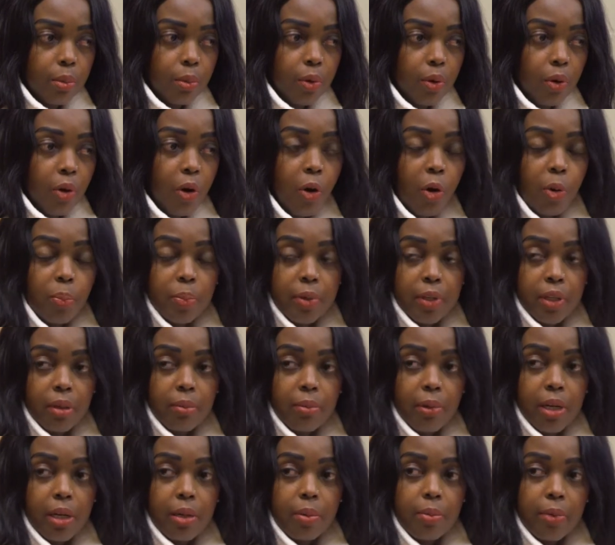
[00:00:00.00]
hoping
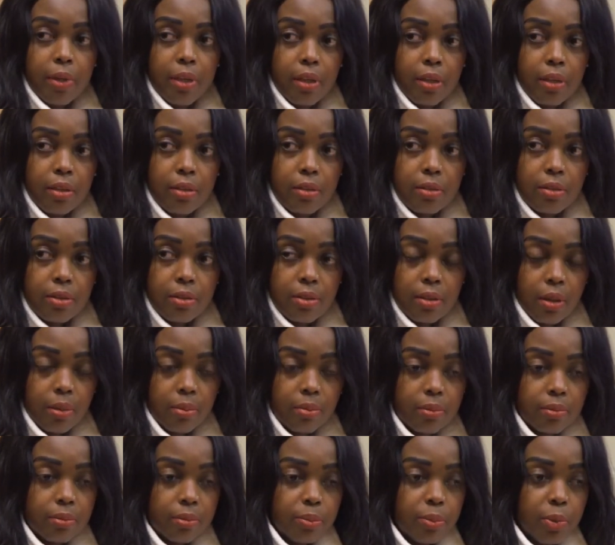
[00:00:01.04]
maybe
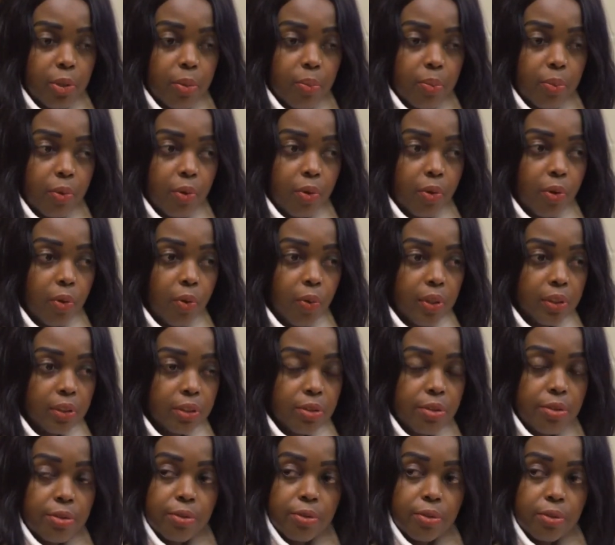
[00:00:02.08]
some people who went
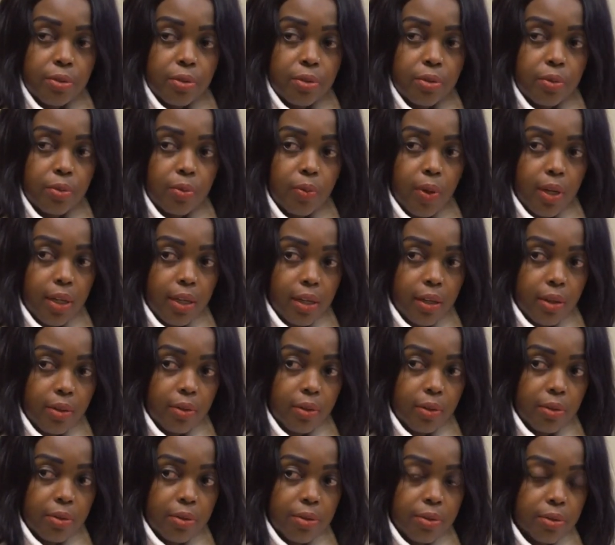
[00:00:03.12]
through what I
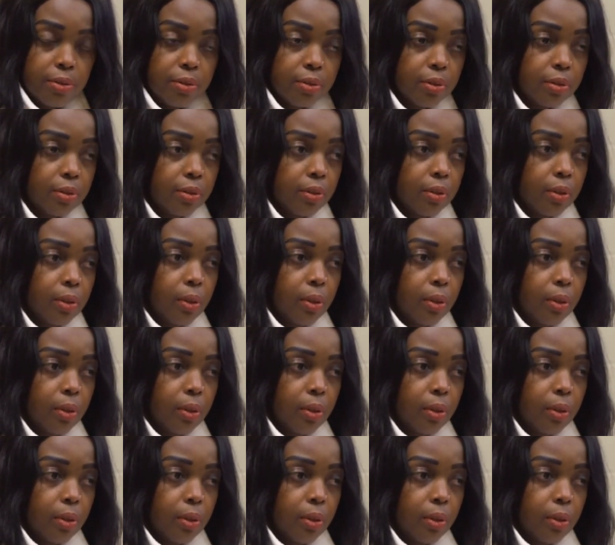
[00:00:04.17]
go through,